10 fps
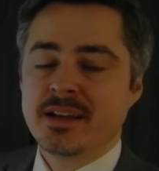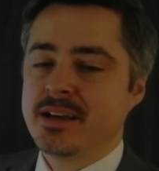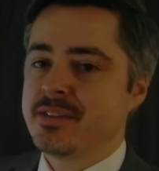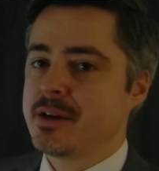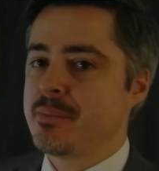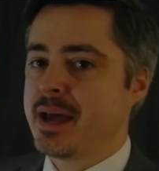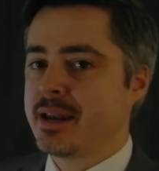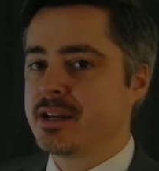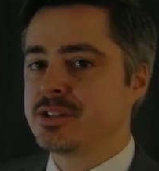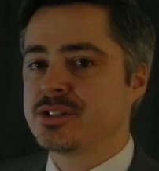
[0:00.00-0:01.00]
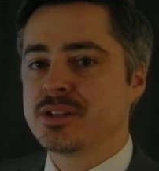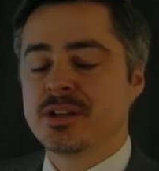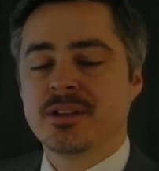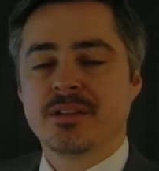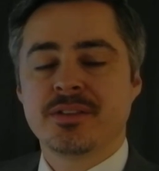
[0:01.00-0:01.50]
and they manage
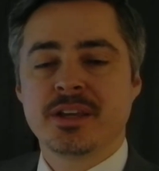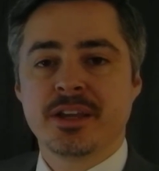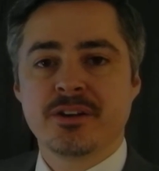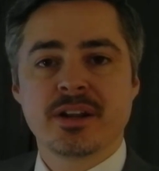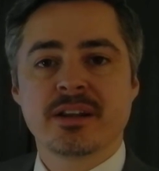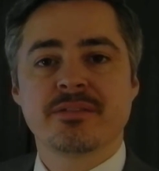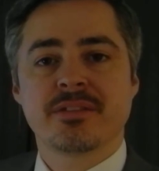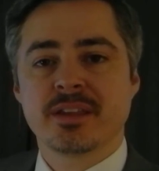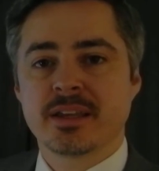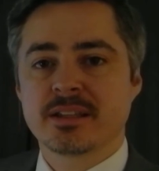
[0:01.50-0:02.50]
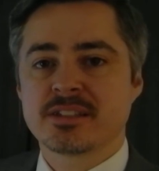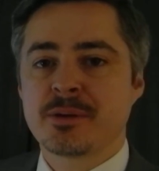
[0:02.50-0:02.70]
the Internet of Things.